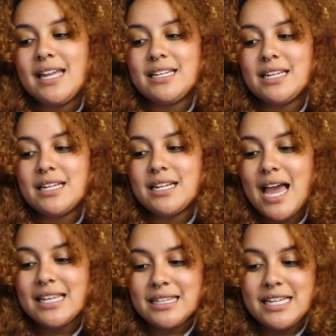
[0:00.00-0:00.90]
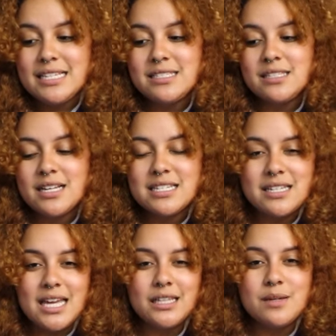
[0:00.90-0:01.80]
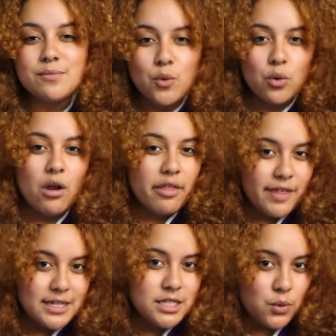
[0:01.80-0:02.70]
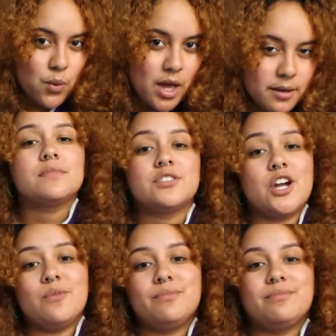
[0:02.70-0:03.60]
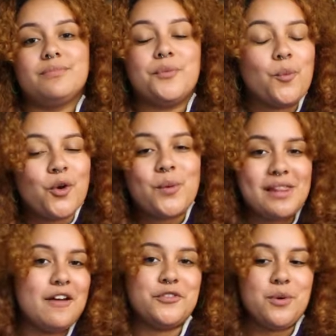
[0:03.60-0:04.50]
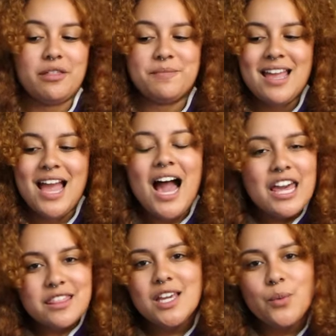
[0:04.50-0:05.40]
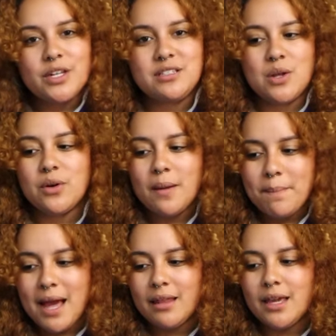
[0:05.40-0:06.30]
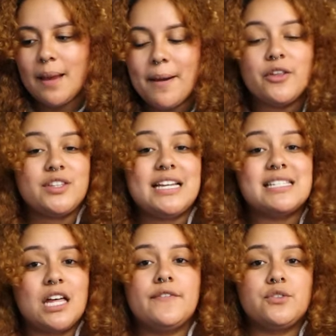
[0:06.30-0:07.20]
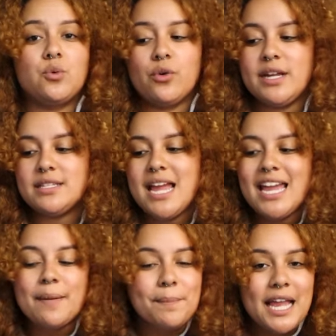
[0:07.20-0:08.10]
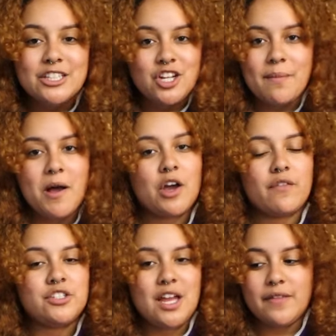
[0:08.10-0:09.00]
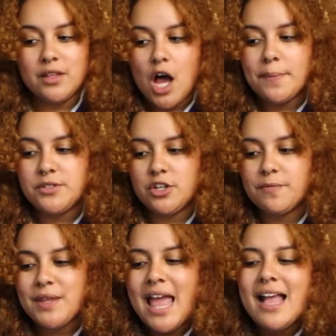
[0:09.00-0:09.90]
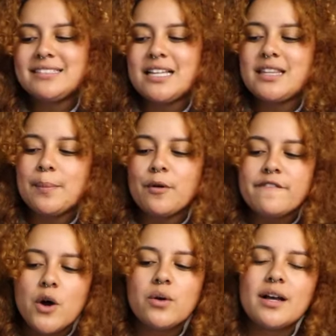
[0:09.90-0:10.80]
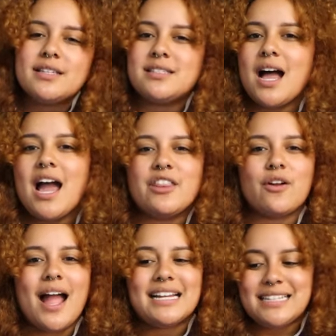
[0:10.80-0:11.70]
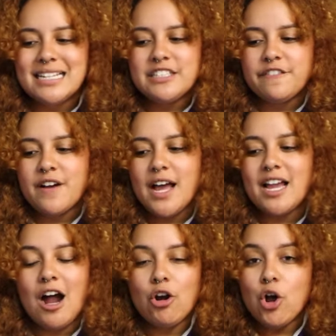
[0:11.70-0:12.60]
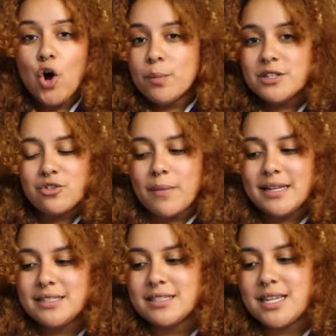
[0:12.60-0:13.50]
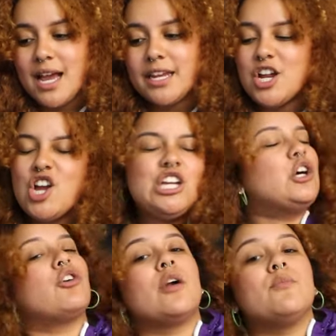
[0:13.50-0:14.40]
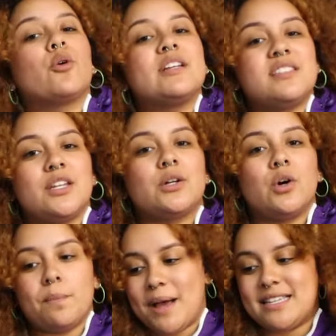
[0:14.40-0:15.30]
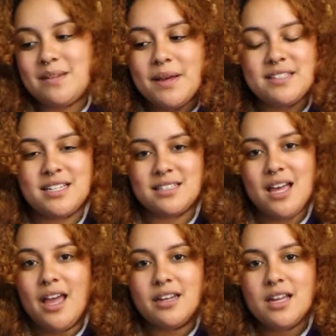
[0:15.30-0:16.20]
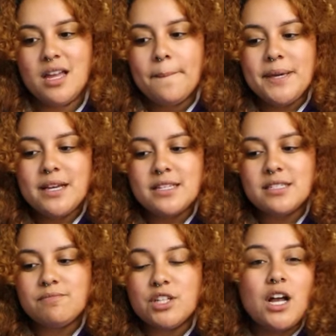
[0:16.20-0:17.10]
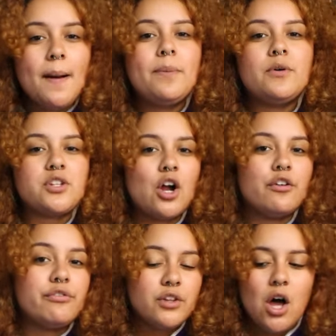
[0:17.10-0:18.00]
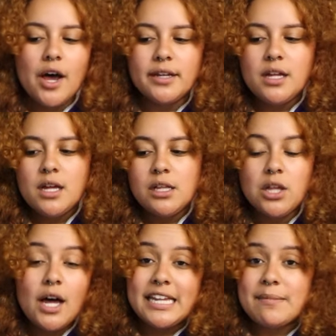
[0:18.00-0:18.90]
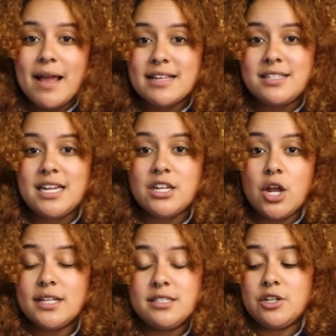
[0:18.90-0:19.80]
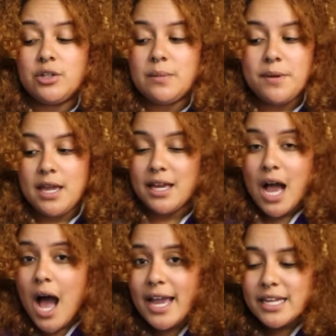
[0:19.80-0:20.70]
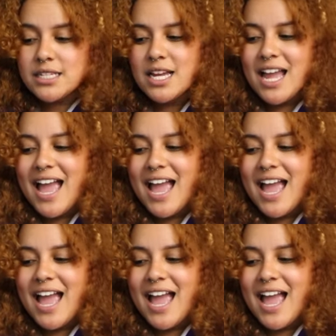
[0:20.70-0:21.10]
in at least a slightly more authentic way. So, what are we left with? I think what is so compelling about these love stories in Being John Malkovich and The Lobster is that they provoke us to either identify our homeless romantic side or our more cynical, pessimistic side. Because the couples are flawed, Lottie and Maxine not necessarily being kind,